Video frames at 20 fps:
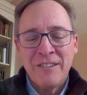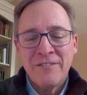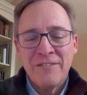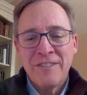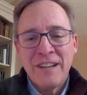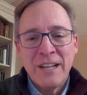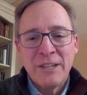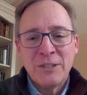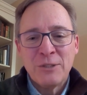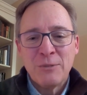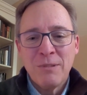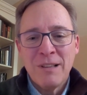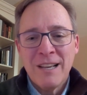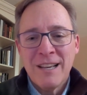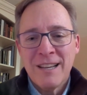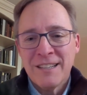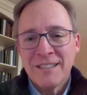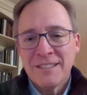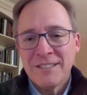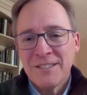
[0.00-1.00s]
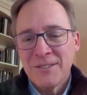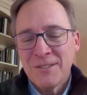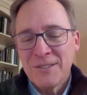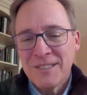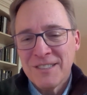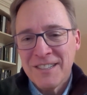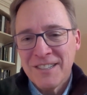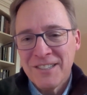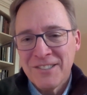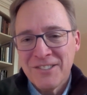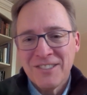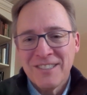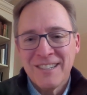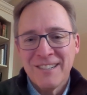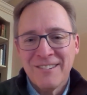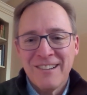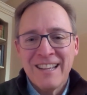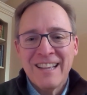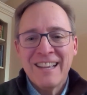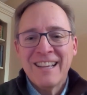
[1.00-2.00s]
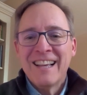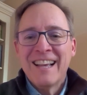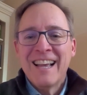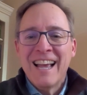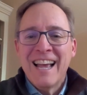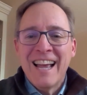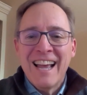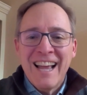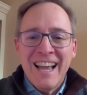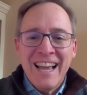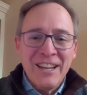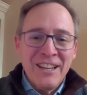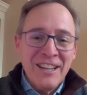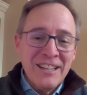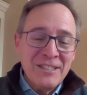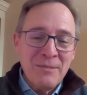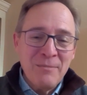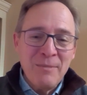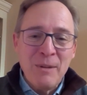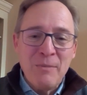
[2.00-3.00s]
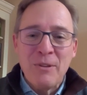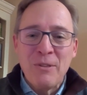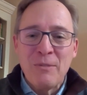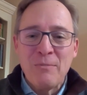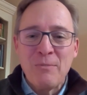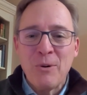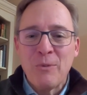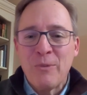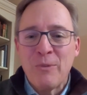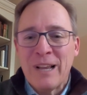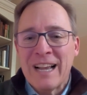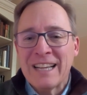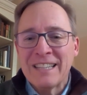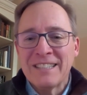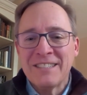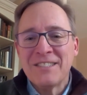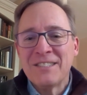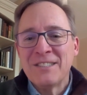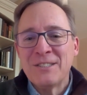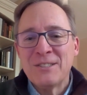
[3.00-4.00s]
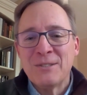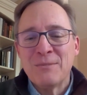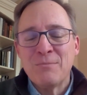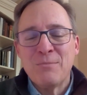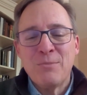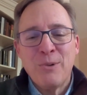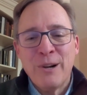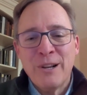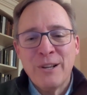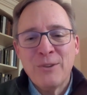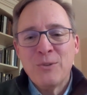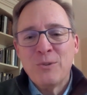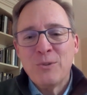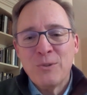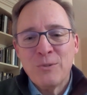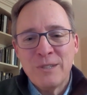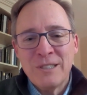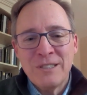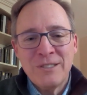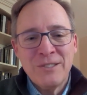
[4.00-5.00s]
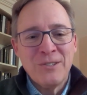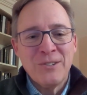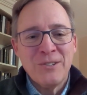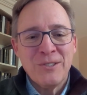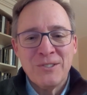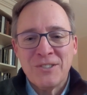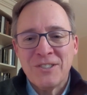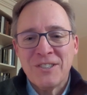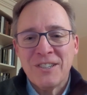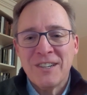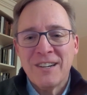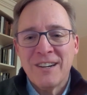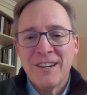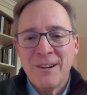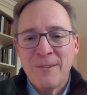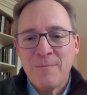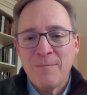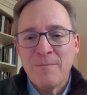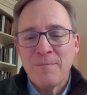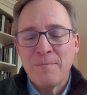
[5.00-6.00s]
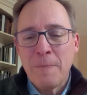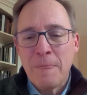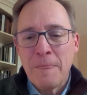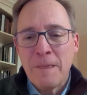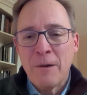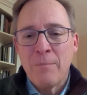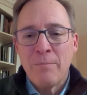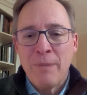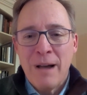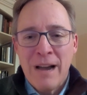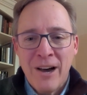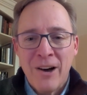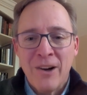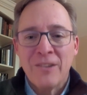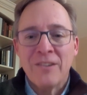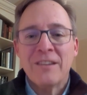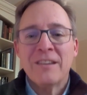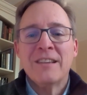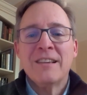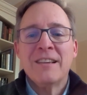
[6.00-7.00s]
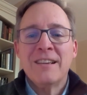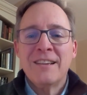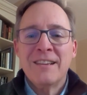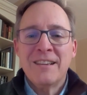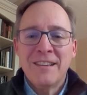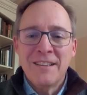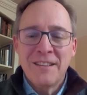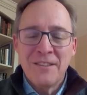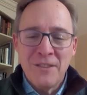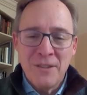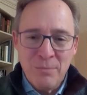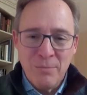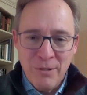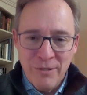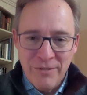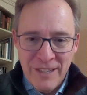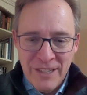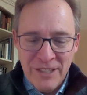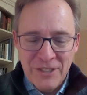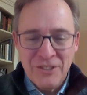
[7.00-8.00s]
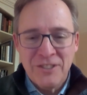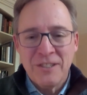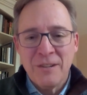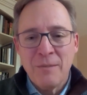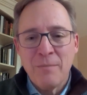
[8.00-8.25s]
Financial Planning Association. And as a member of the board, we got to see some pretty cool research about the profession,